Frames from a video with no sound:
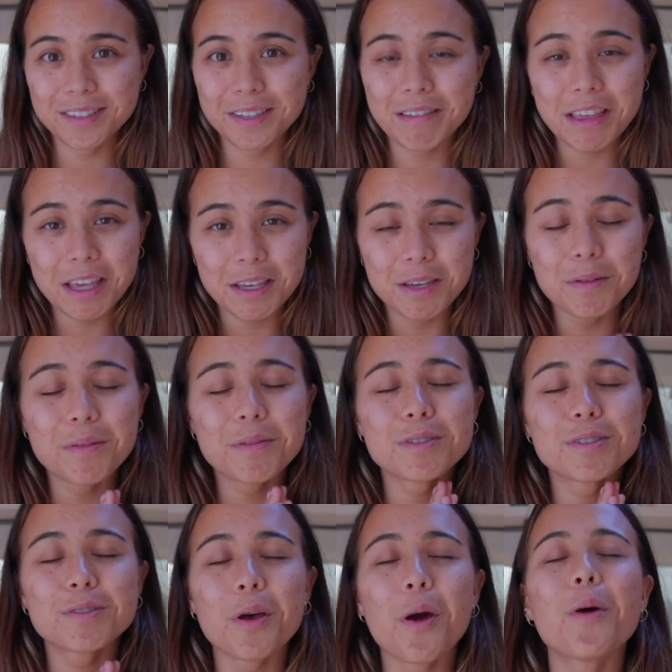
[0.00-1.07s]
So thank you
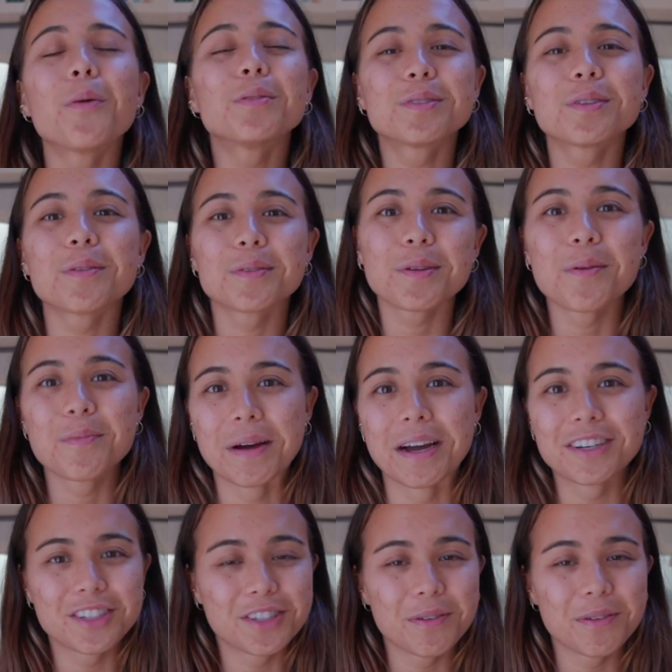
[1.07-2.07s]
so, so, so much.